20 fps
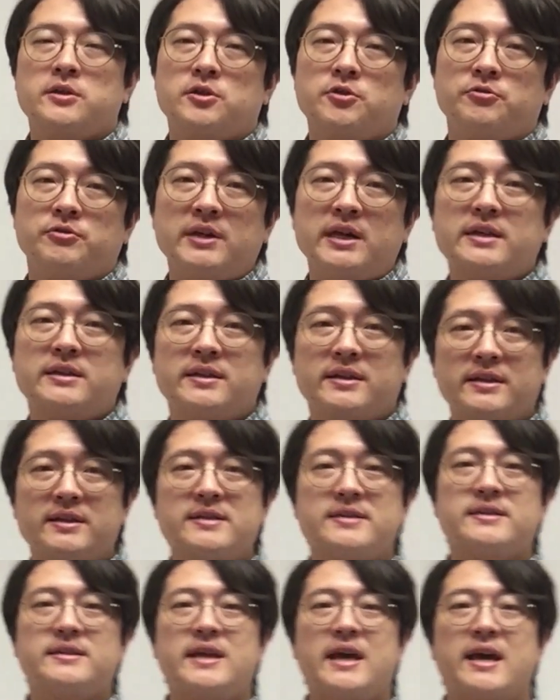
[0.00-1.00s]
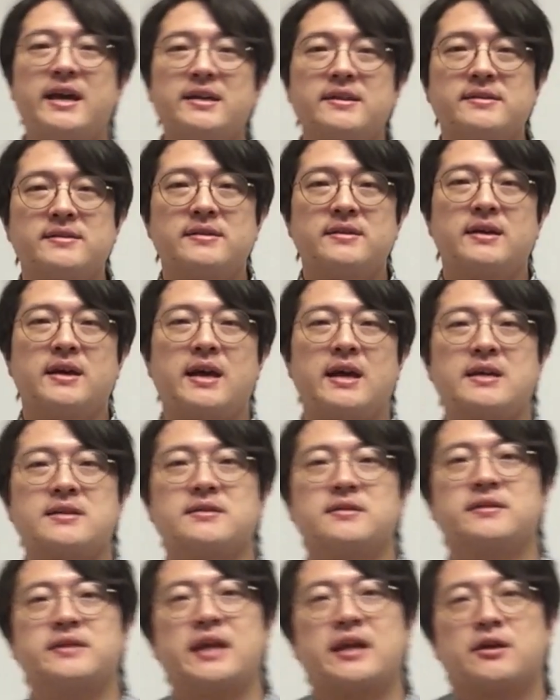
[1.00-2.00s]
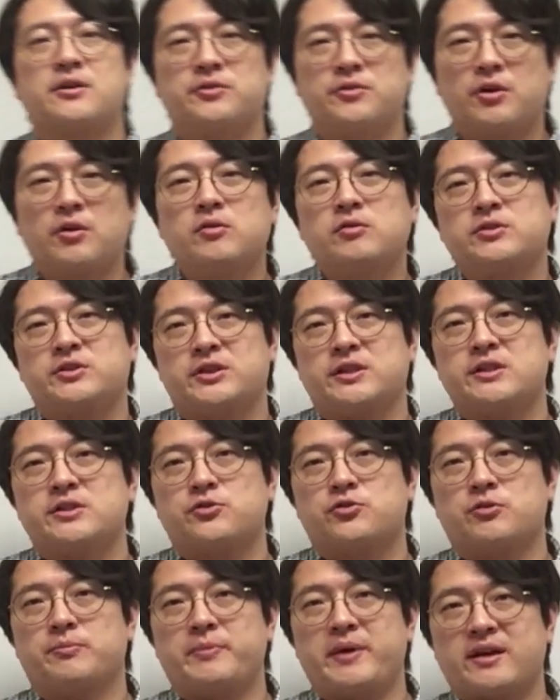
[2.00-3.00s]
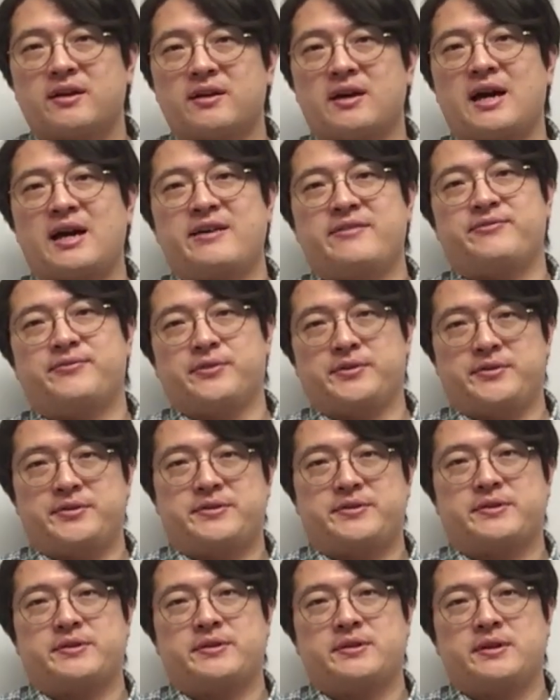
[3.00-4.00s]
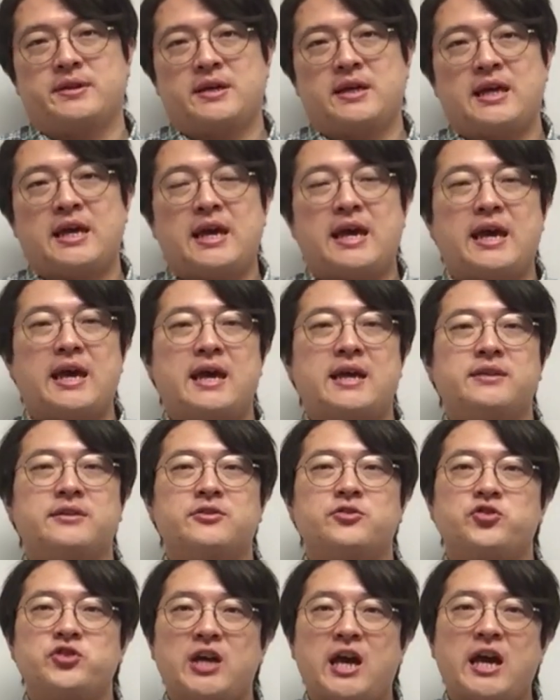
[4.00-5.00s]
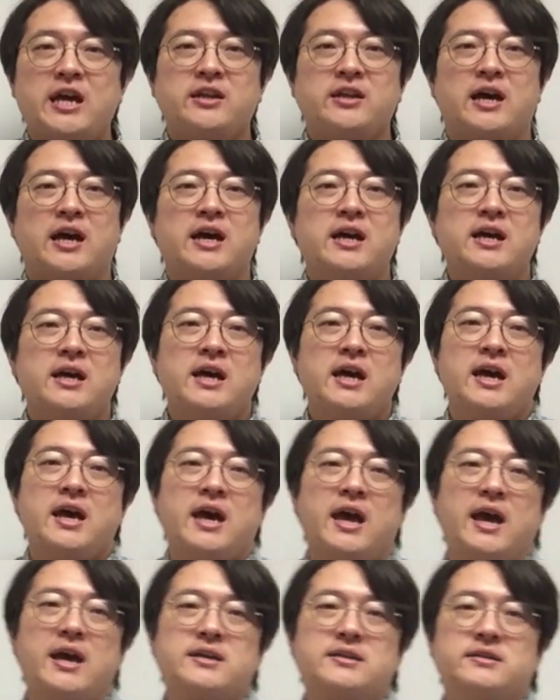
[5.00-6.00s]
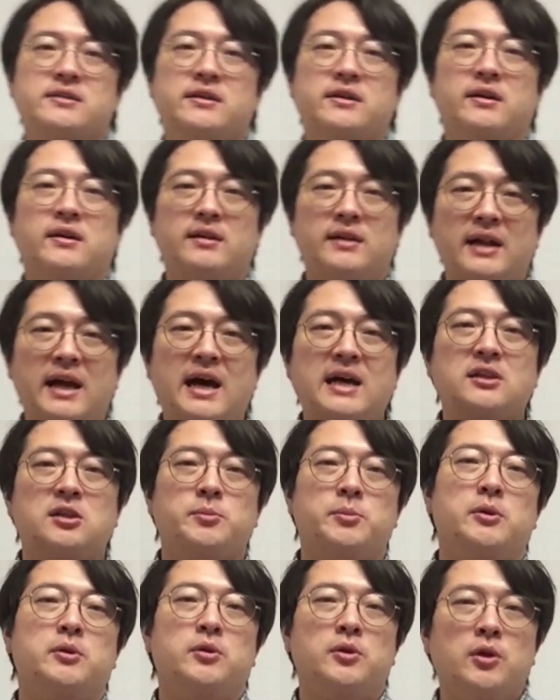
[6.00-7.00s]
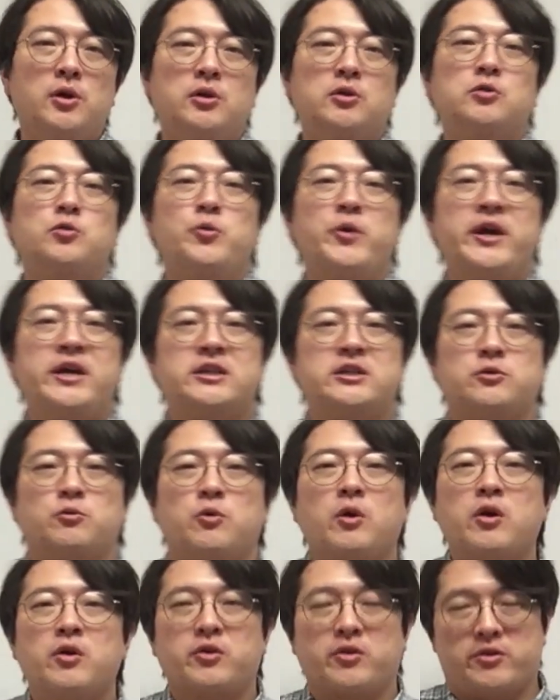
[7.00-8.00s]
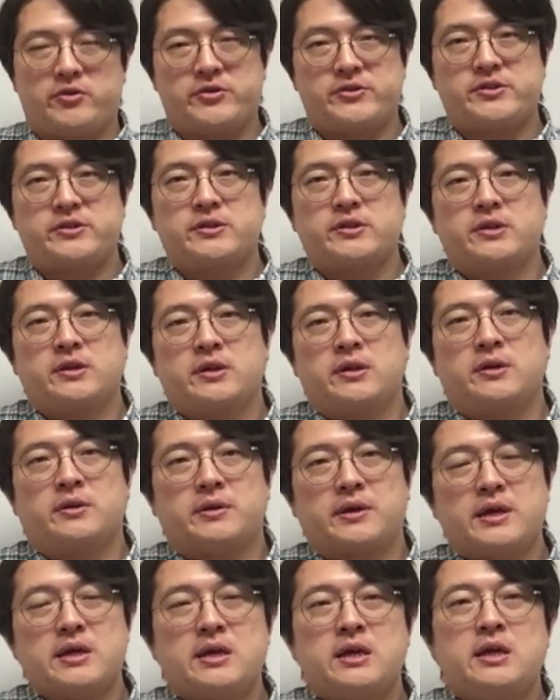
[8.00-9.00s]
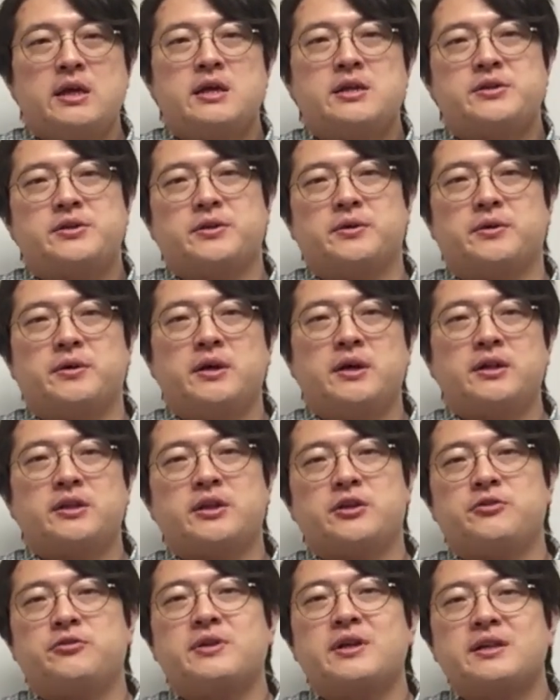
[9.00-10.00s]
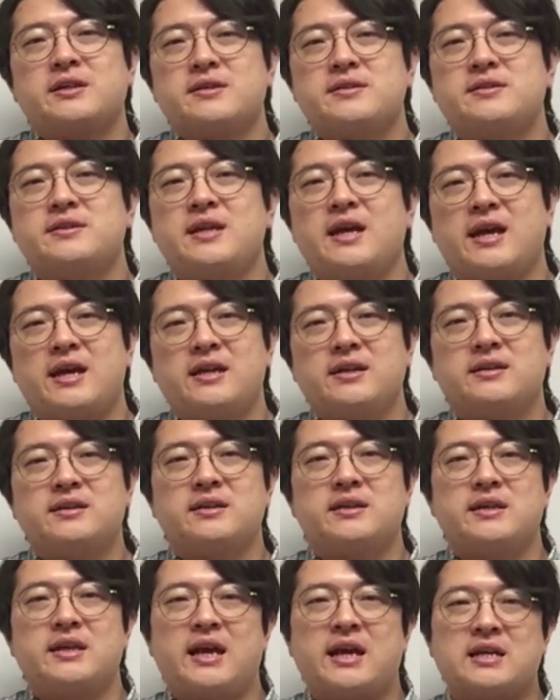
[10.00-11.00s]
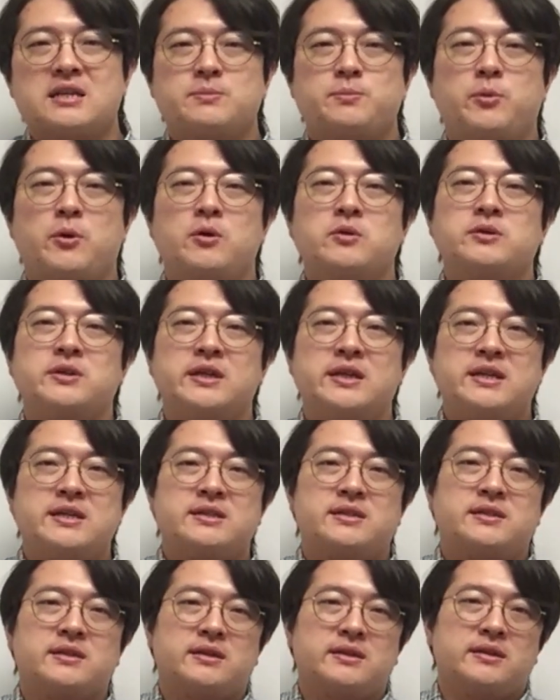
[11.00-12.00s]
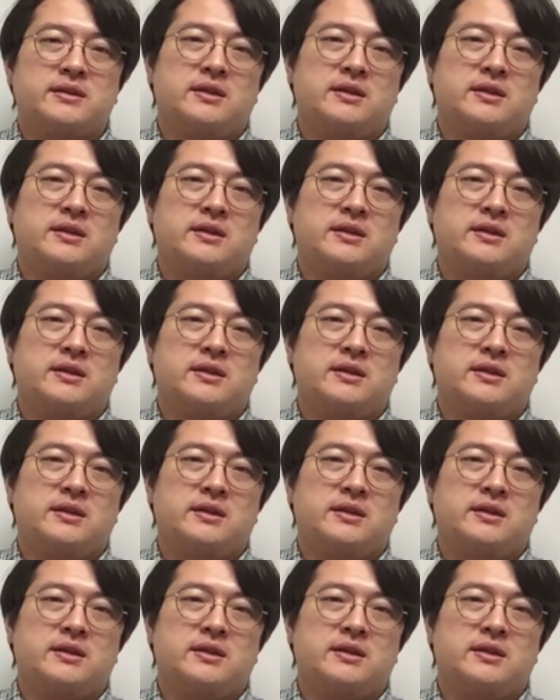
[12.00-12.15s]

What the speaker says: the United States has the technologies to make iPhones, and China has a lot of low-wage workers. Okay, so the United States exports its